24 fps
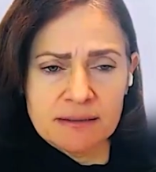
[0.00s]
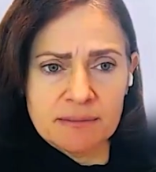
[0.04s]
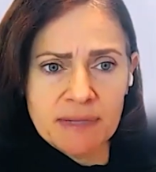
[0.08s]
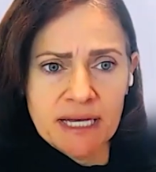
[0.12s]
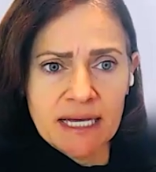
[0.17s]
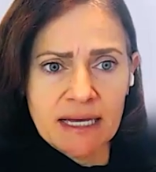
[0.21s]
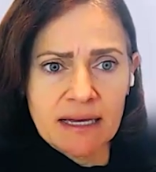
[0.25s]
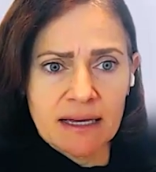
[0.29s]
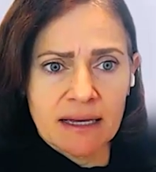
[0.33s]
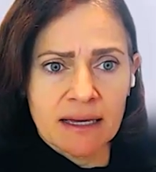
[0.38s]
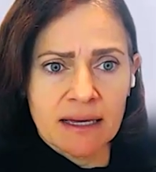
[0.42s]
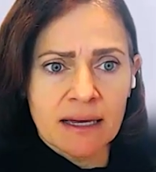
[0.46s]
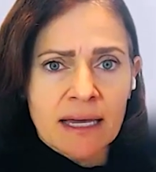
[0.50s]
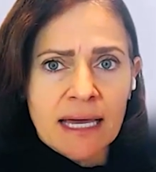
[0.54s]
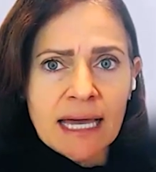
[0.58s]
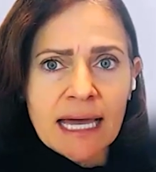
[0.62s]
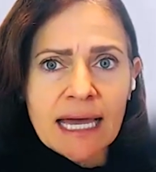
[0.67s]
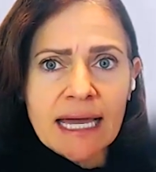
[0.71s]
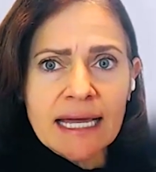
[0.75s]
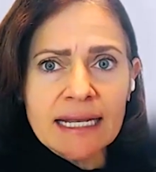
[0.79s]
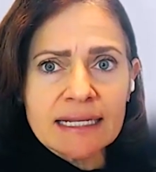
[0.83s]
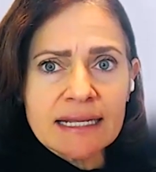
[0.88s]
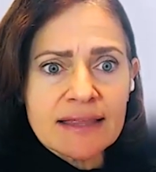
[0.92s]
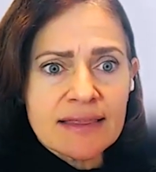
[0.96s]
to me,
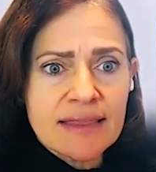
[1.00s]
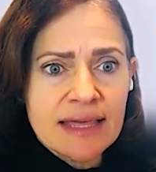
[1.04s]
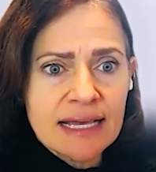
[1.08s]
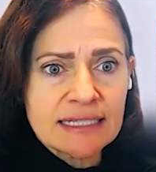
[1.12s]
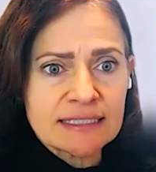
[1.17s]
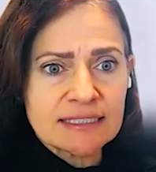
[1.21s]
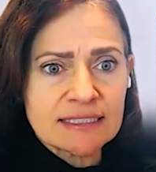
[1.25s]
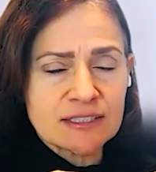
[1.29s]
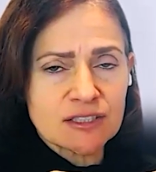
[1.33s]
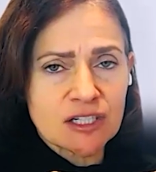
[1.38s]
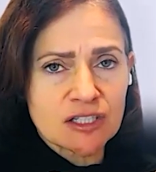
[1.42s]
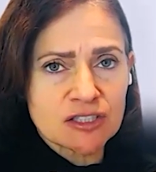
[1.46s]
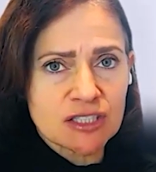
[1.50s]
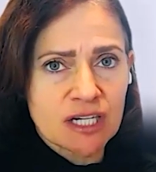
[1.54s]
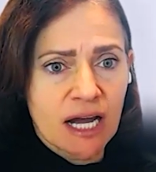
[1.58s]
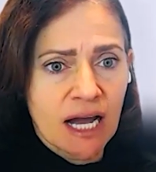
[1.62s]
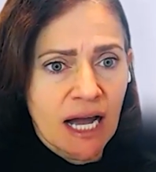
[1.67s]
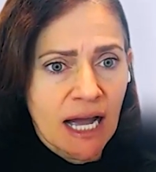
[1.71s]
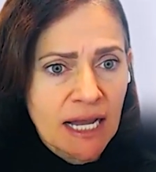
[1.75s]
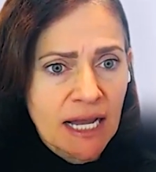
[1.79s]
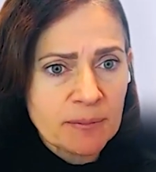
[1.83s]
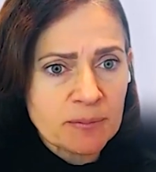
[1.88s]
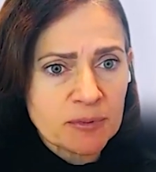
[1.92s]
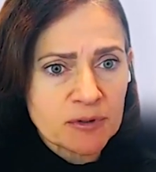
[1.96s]
and it's such a
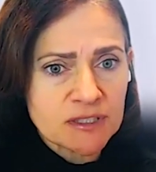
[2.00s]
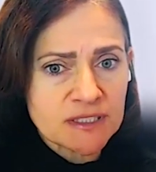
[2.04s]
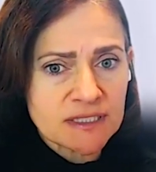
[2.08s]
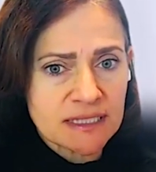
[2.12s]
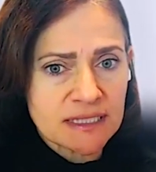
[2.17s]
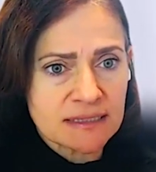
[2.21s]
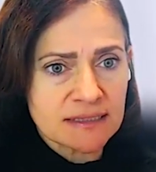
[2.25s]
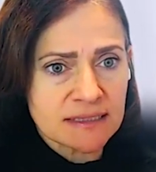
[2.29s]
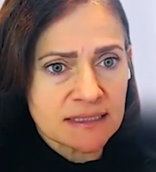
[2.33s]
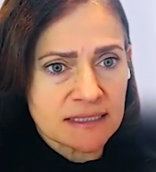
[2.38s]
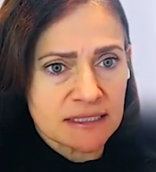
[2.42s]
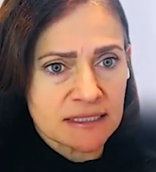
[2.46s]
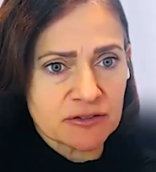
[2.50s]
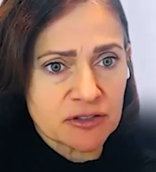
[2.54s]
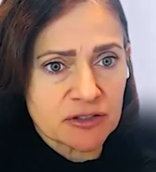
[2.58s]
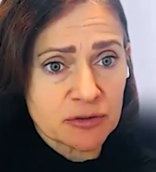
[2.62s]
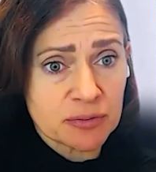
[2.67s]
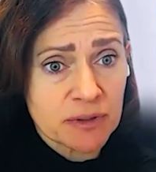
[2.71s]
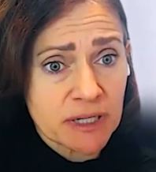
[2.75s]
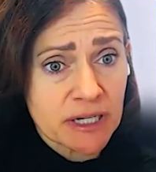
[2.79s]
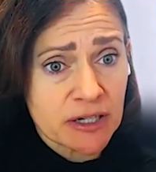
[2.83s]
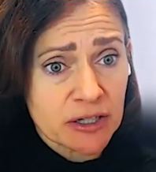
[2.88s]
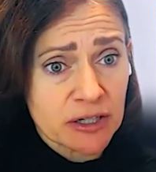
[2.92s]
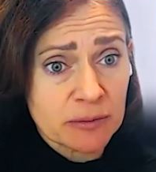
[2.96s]
hypersensitive
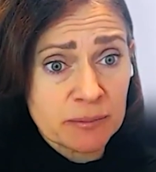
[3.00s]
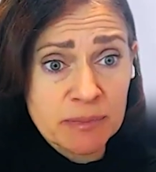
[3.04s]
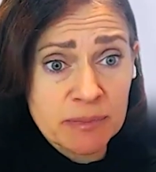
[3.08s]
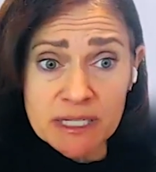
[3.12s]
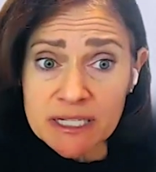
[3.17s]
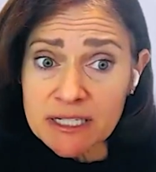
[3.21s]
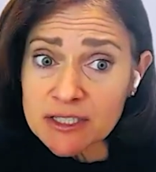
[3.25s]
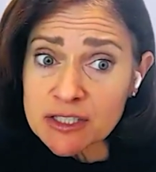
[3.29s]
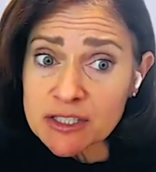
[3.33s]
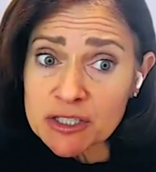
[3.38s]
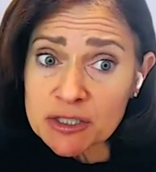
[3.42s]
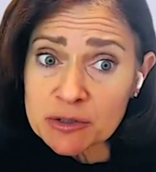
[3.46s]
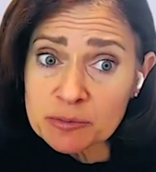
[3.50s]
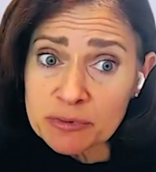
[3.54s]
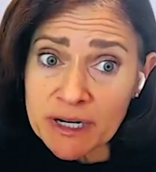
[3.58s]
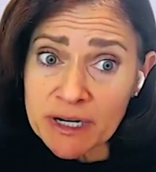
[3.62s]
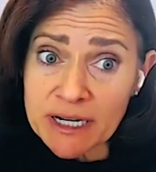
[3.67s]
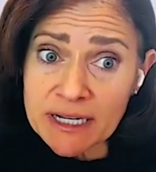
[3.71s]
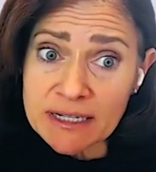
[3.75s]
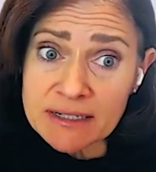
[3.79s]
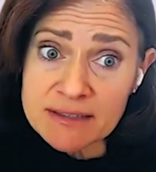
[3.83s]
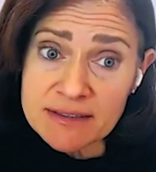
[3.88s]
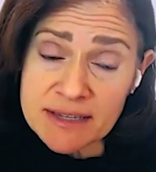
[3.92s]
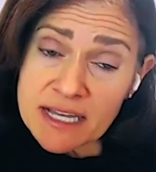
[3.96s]
trigger because your
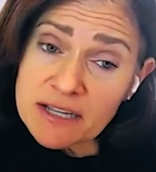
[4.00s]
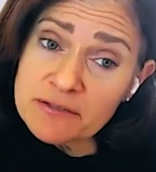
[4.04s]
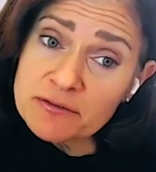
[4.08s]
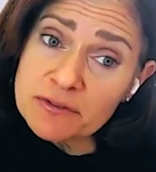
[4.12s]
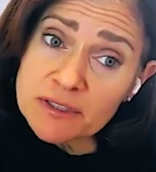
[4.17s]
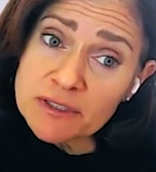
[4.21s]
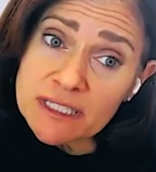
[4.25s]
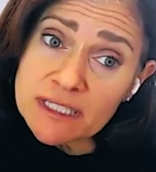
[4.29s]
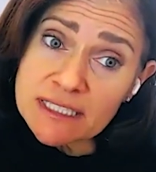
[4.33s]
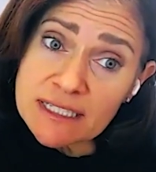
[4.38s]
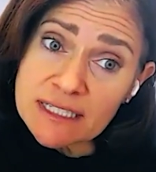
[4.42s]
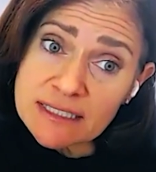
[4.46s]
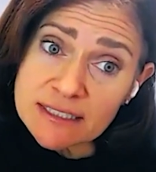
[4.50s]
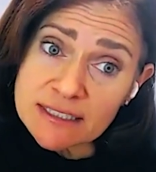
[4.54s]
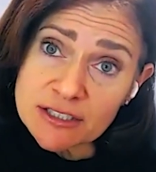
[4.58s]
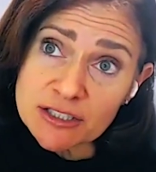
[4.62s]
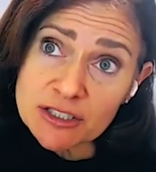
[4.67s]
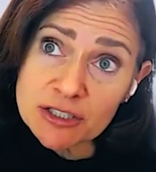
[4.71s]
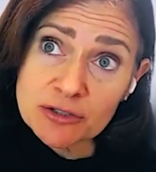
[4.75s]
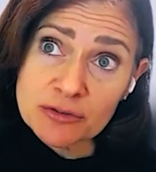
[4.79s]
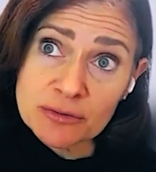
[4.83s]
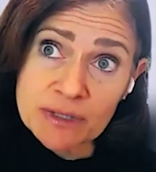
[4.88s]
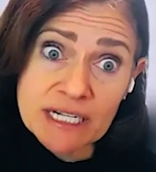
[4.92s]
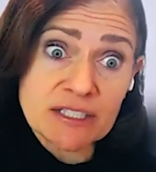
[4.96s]
brain, thankfully, does
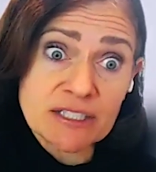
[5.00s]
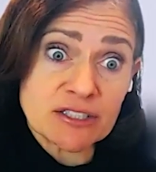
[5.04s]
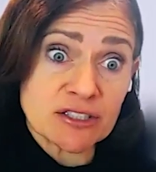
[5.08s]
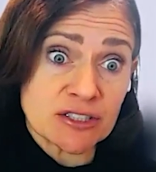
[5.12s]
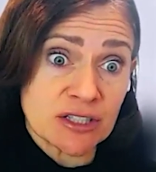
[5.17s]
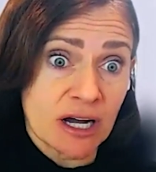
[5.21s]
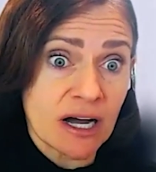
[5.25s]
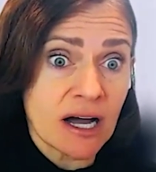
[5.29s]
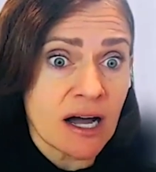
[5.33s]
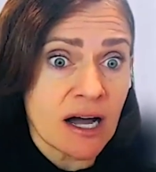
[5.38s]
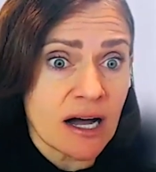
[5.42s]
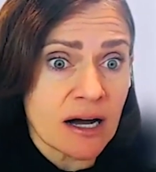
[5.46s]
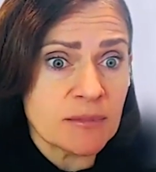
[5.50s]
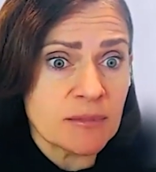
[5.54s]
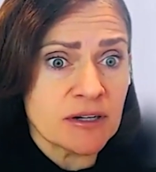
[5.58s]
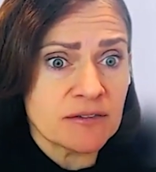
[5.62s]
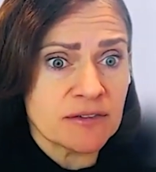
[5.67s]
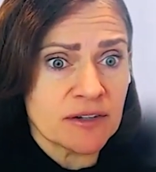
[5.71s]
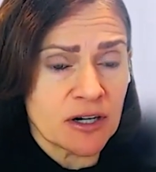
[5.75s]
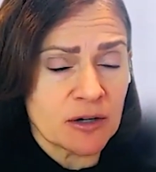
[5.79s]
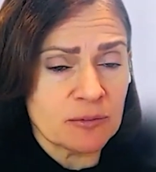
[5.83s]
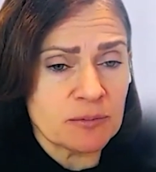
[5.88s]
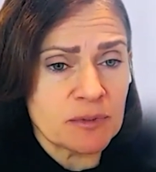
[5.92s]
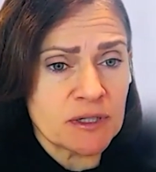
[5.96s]
such a great job
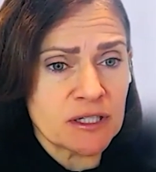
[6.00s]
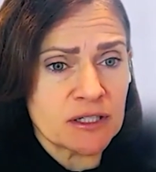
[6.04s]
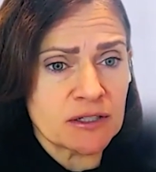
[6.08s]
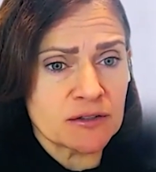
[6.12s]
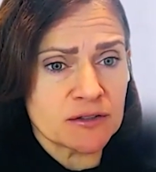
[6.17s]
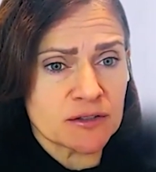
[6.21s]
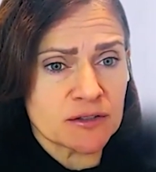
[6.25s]
of helping